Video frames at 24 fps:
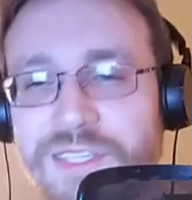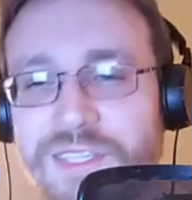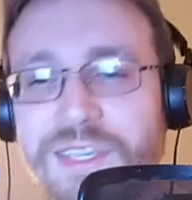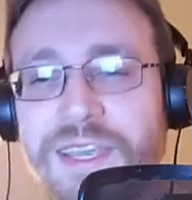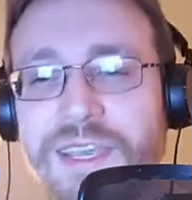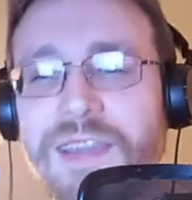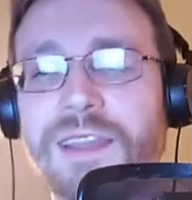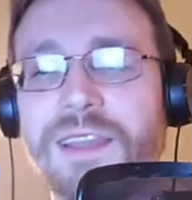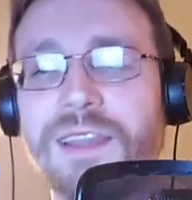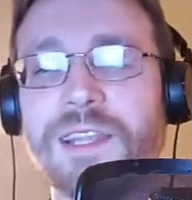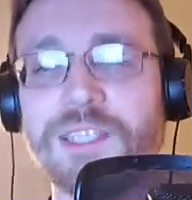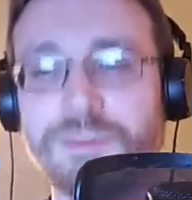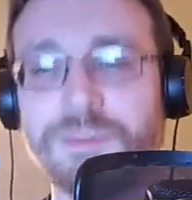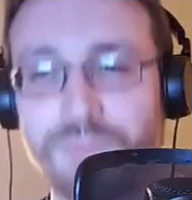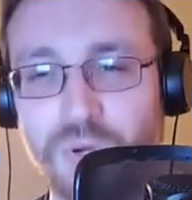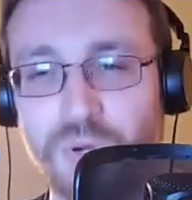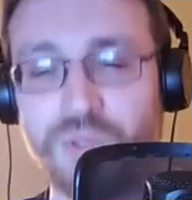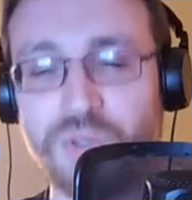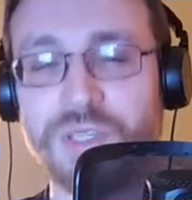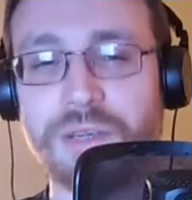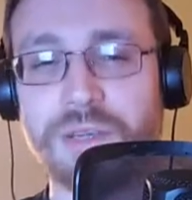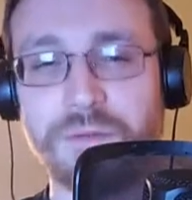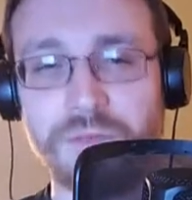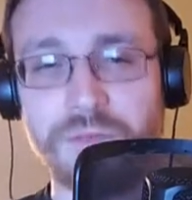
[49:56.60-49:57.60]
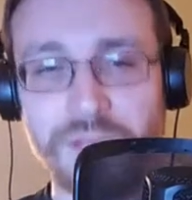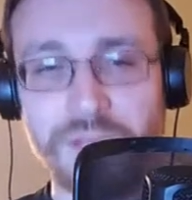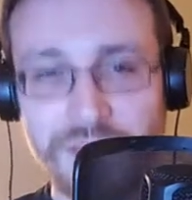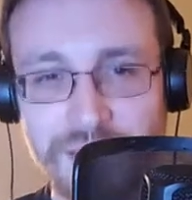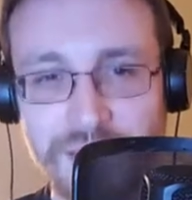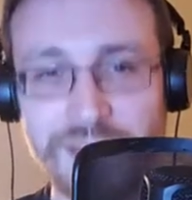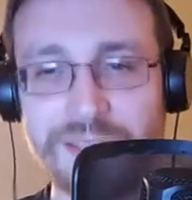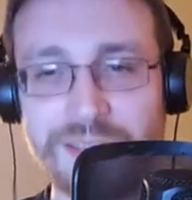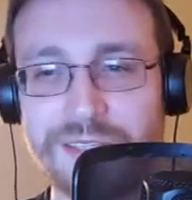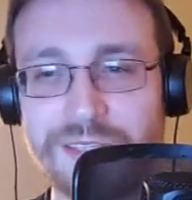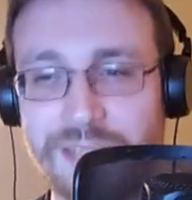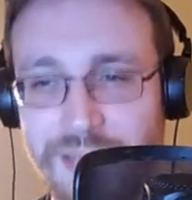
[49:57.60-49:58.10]
again, it's mercy for the
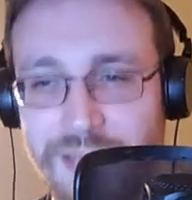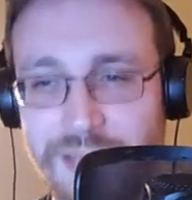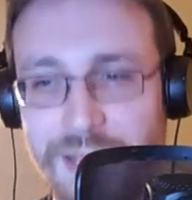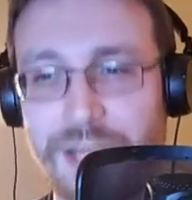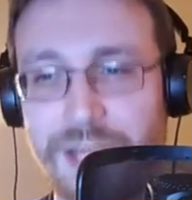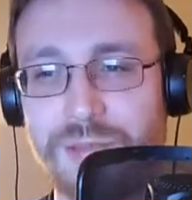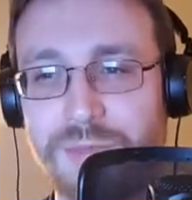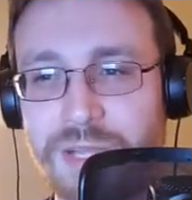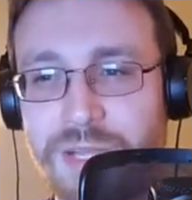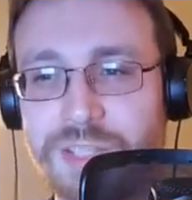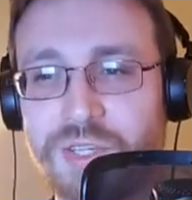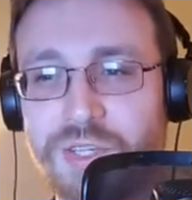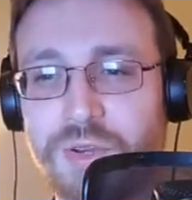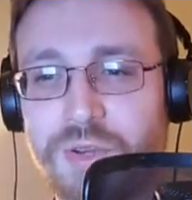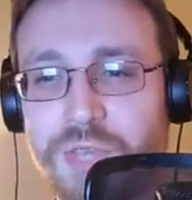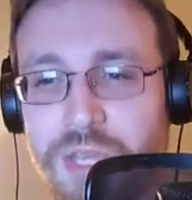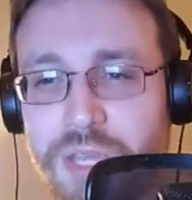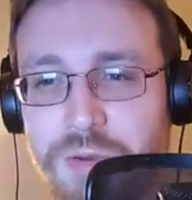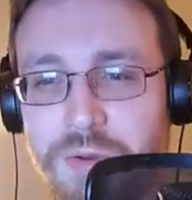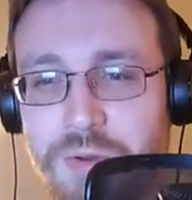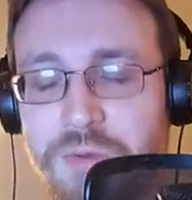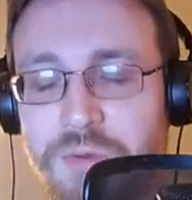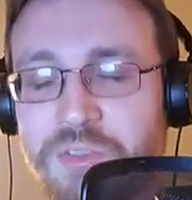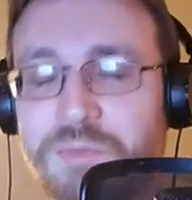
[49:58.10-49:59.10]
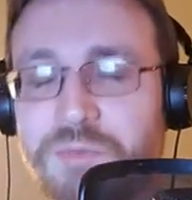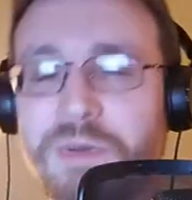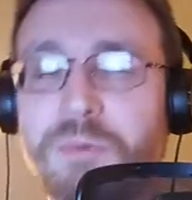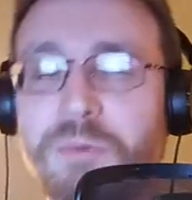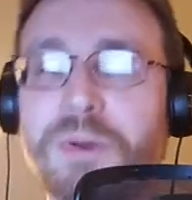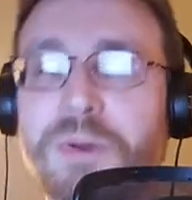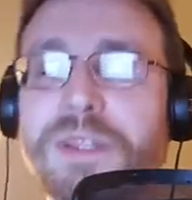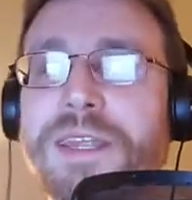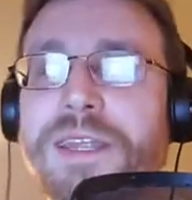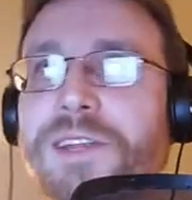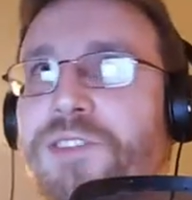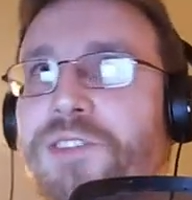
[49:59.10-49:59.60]
kids that animates our heroes. But
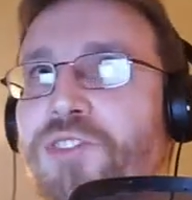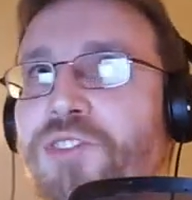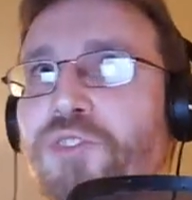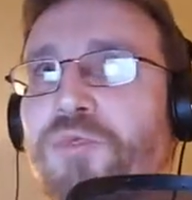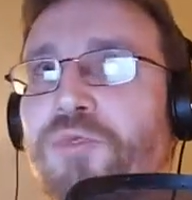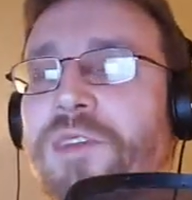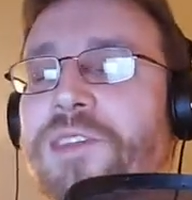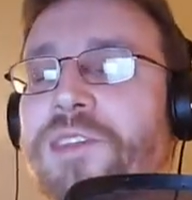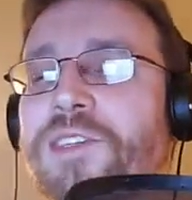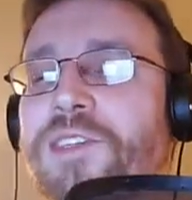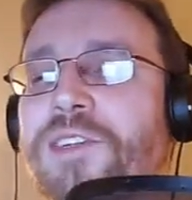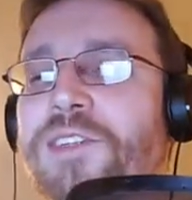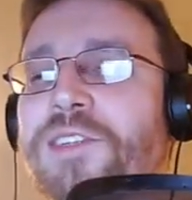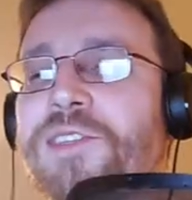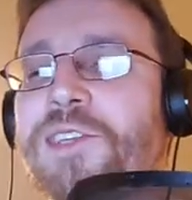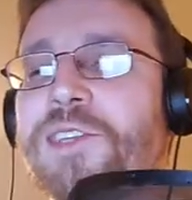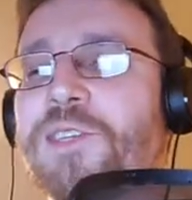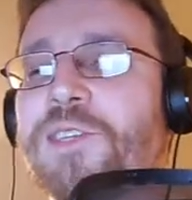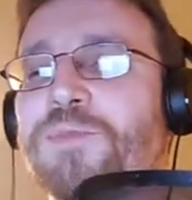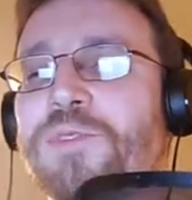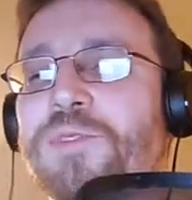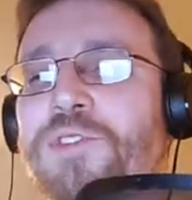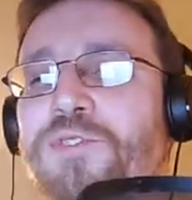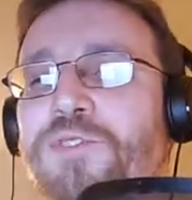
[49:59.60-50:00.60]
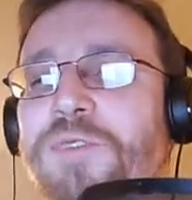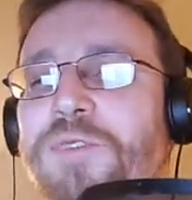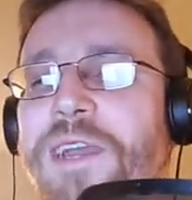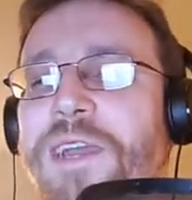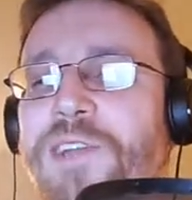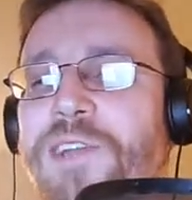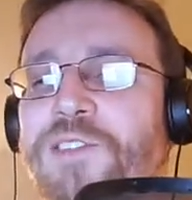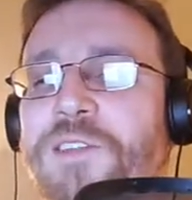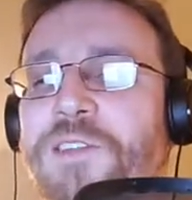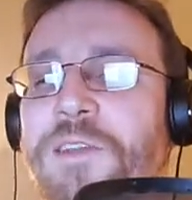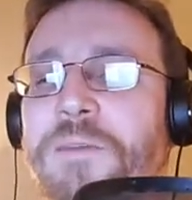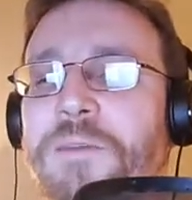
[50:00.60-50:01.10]
while Ned's story is all desperate
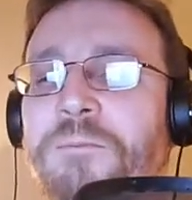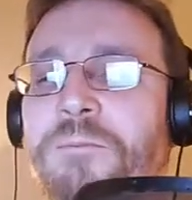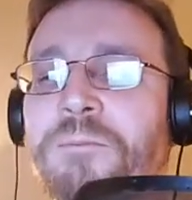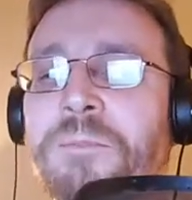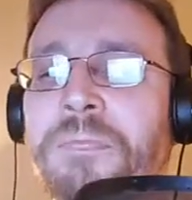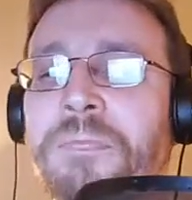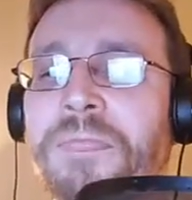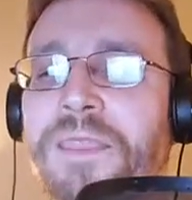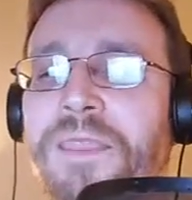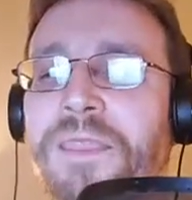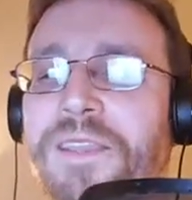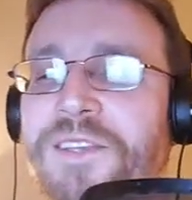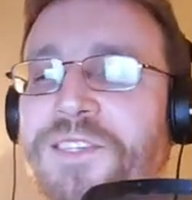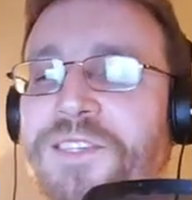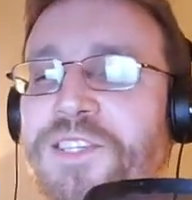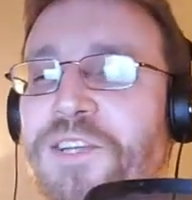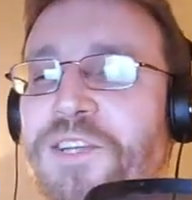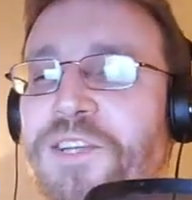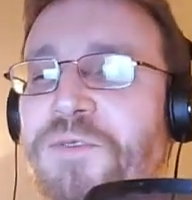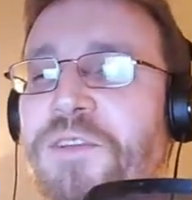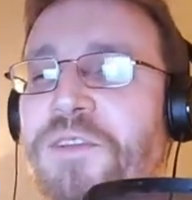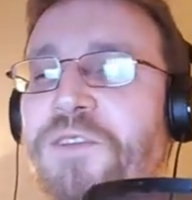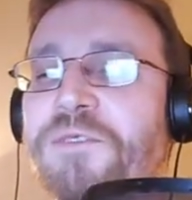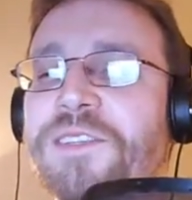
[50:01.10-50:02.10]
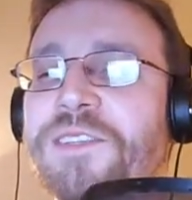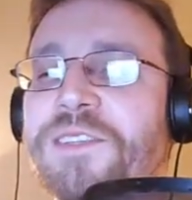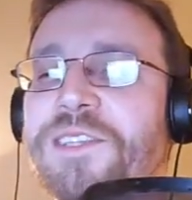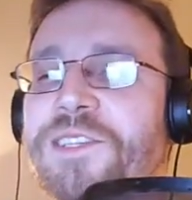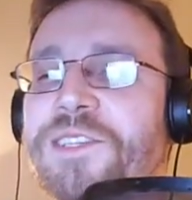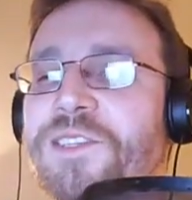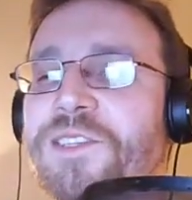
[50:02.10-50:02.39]
tragedy, Syrio is this